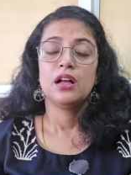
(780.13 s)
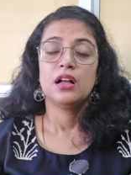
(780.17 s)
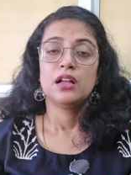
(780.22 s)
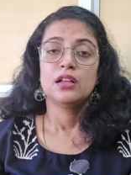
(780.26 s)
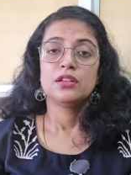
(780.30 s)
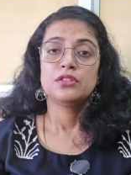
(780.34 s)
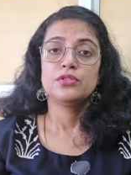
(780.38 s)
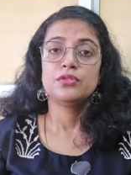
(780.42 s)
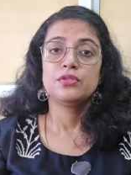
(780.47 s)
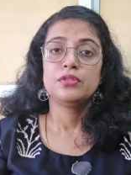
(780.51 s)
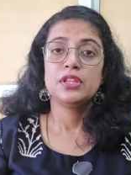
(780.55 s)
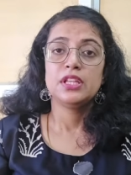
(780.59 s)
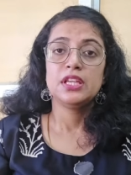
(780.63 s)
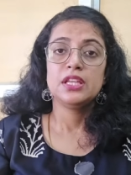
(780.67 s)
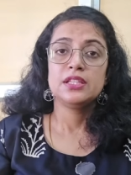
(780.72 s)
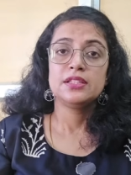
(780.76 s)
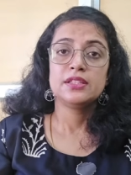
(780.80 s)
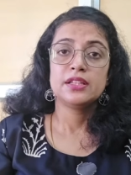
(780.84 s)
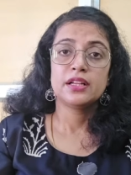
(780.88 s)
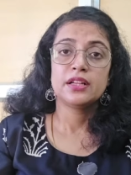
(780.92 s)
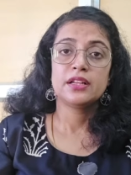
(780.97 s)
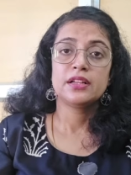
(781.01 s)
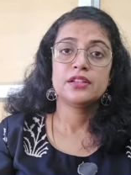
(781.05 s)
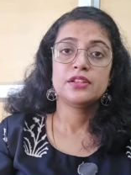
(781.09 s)
So these
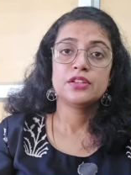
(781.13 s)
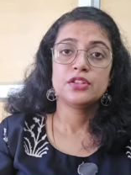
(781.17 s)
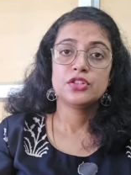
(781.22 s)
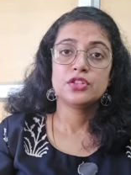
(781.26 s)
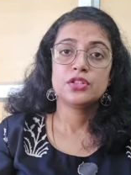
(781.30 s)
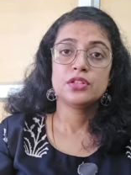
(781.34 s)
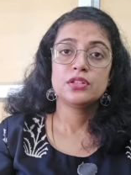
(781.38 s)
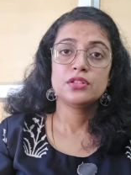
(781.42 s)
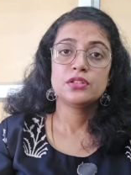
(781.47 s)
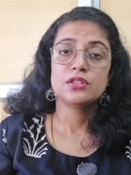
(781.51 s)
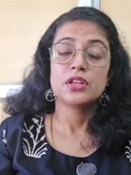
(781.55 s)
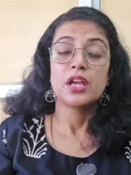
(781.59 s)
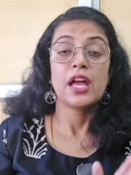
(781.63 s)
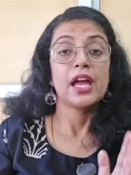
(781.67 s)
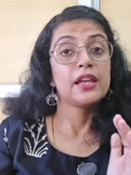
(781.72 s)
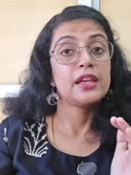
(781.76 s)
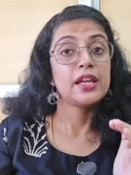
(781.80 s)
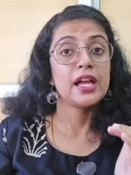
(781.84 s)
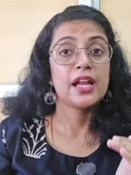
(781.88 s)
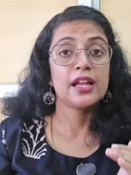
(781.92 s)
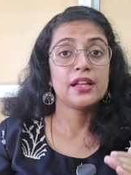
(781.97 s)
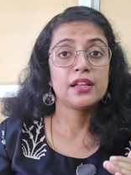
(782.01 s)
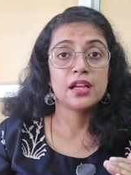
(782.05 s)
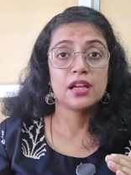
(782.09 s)
are conditions, and
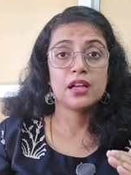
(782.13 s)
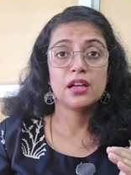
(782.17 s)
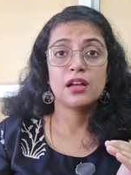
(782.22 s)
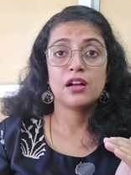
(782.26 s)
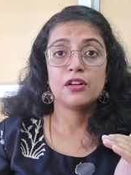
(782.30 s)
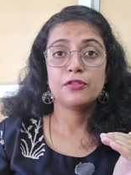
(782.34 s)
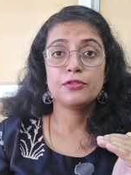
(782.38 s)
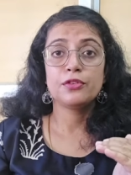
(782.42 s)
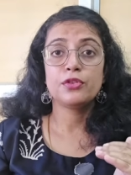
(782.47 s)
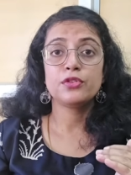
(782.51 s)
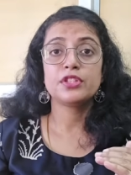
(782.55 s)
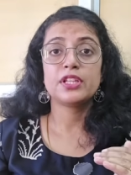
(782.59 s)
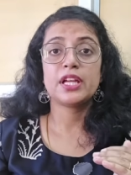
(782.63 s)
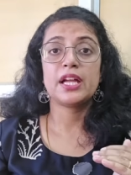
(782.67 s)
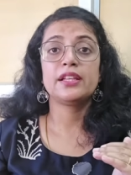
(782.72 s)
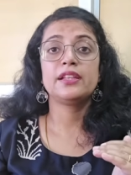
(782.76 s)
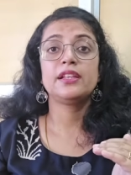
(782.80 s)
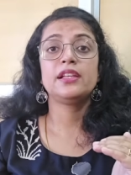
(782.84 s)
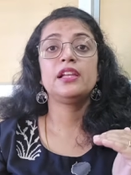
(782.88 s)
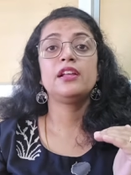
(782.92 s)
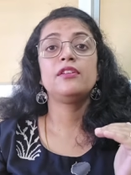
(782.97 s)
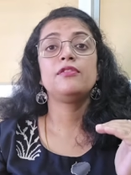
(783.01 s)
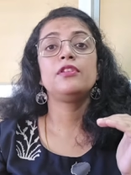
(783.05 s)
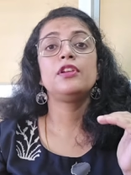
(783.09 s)
of course at
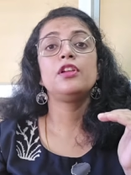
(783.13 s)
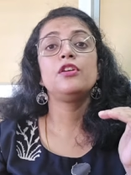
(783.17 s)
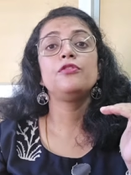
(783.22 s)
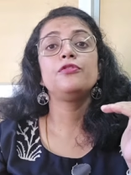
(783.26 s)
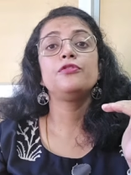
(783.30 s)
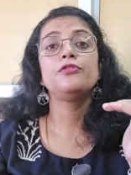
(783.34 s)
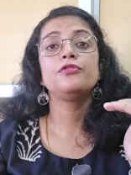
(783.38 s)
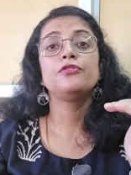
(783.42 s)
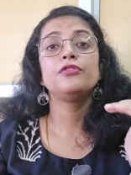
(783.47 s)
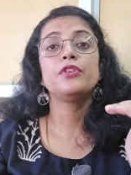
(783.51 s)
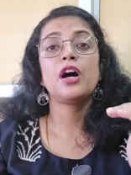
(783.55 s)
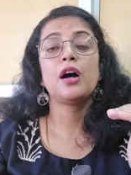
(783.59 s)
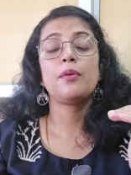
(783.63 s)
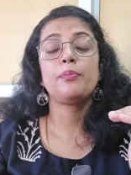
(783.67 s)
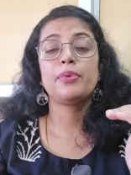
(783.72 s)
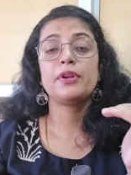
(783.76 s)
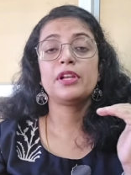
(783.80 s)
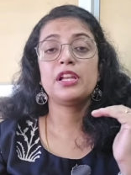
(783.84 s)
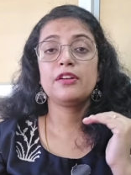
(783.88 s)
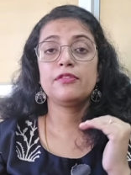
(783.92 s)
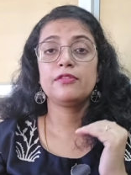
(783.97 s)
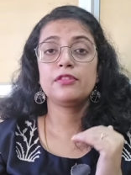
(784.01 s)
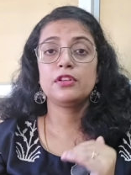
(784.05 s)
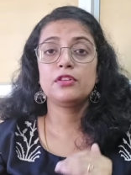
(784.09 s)
the level of upper
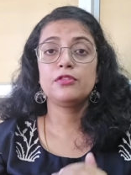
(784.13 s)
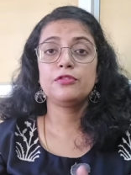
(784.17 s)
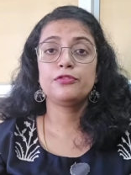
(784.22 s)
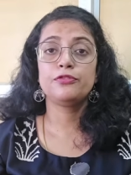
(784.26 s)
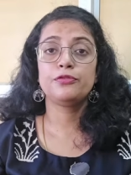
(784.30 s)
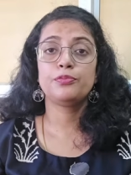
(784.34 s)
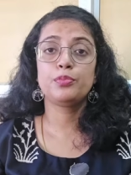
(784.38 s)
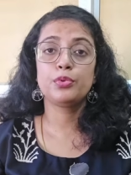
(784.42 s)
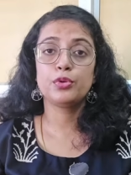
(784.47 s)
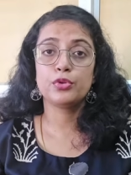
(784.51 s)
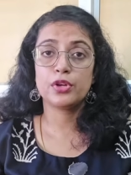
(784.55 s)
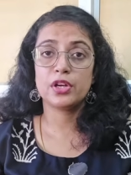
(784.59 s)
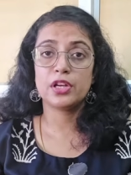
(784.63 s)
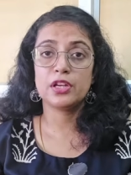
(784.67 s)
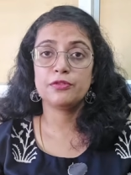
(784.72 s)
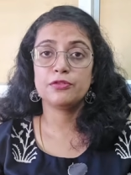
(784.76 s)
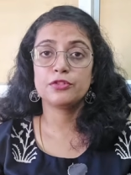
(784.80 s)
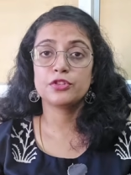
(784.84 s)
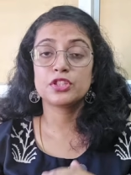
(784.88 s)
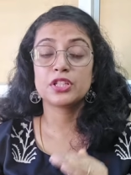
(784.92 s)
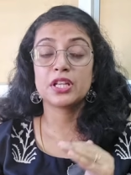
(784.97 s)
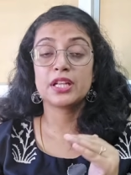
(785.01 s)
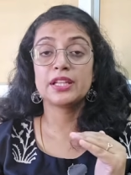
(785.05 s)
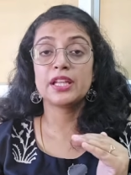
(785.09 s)
level of pleural
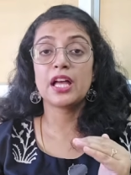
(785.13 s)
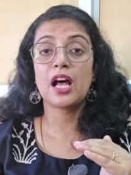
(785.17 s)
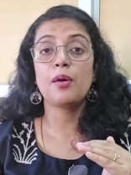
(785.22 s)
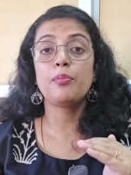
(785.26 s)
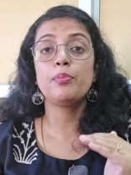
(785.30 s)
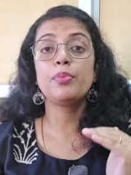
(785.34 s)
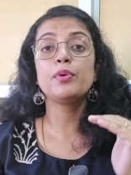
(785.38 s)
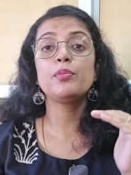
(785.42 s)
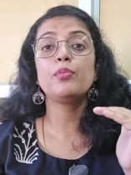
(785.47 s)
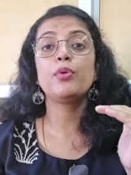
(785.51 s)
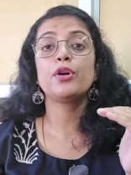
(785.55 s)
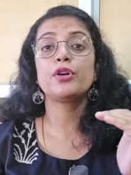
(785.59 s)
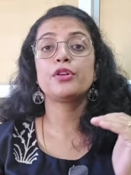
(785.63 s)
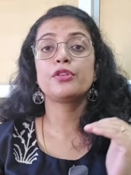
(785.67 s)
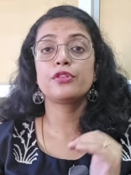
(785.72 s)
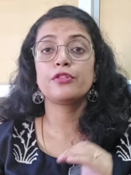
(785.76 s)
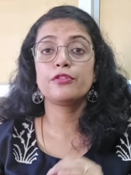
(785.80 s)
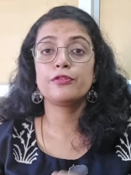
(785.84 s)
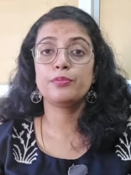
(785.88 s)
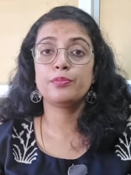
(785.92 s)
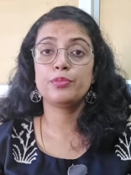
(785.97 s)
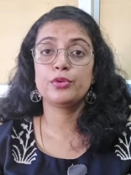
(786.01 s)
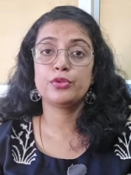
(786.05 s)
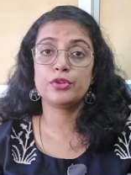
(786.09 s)
effusion, at the upper border
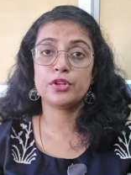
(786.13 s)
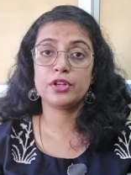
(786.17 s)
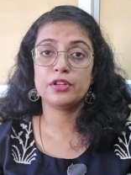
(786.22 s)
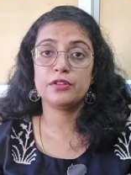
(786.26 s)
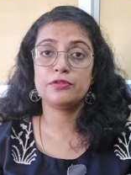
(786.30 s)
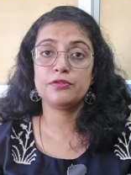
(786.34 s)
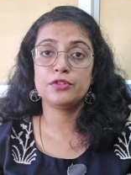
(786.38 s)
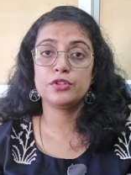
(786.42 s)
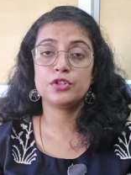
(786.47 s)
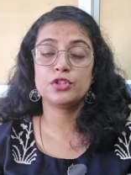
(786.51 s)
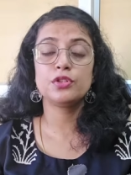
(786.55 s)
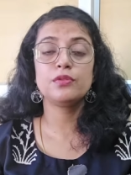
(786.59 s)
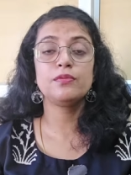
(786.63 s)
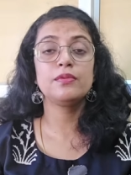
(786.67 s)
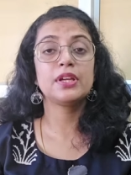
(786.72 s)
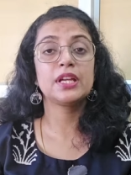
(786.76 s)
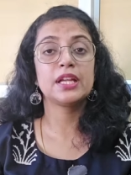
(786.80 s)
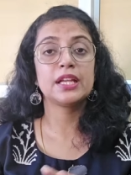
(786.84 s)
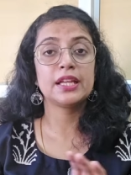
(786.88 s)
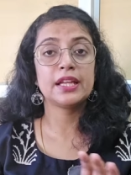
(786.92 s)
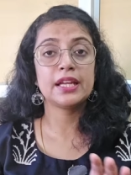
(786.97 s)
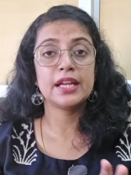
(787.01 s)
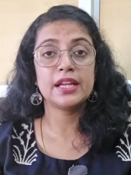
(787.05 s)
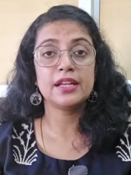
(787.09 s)
of pleural effusion, we
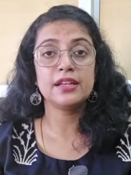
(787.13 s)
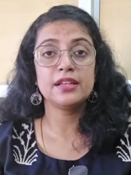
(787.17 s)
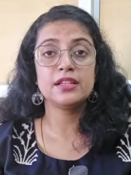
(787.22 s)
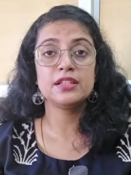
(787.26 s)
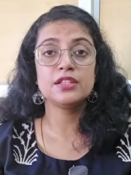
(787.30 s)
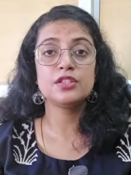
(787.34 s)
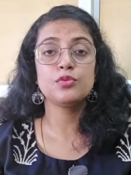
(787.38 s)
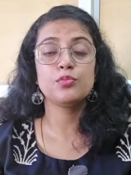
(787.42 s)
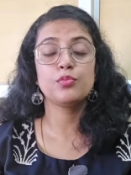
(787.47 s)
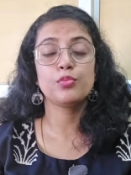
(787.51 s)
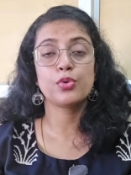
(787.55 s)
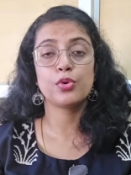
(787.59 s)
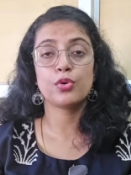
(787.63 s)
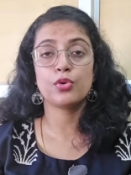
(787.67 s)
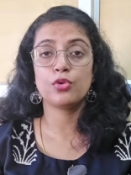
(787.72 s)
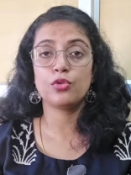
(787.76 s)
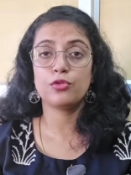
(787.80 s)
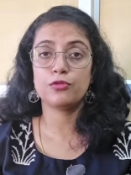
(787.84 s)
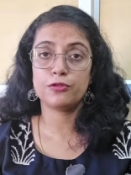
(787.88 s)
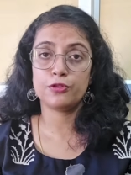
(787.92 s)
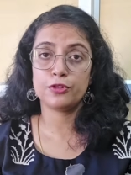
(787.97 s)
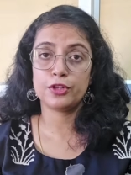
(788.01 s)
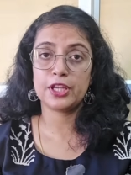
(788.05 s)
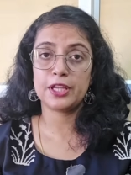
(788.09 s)
can get this
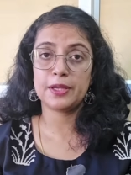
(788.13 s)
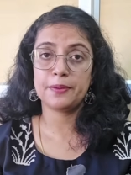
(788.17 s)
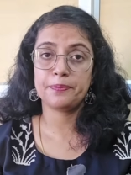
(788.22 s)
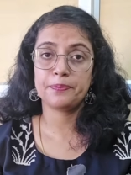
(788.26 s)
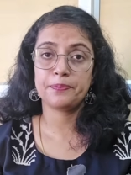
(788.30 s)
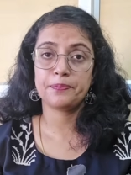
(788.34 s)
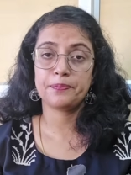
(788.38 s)
bronchophony.